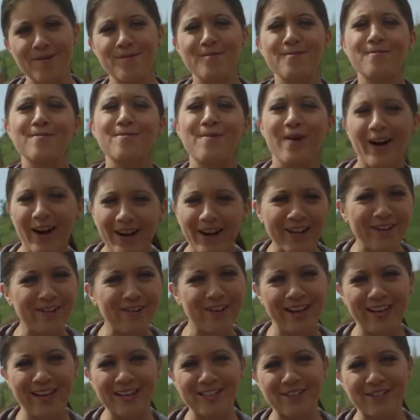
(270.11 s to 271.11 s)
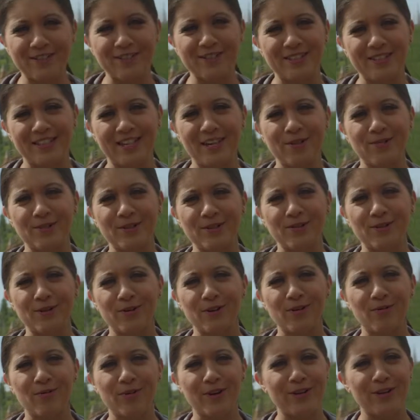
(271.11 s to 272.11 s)
Why are you heading to a ski
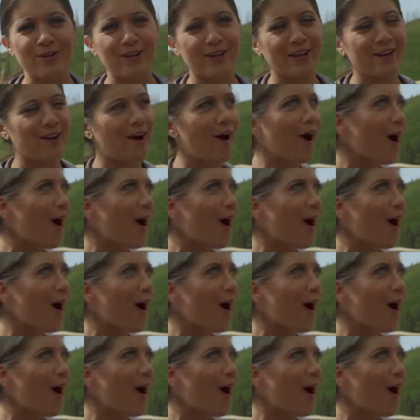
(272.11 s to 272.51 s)
resort when you can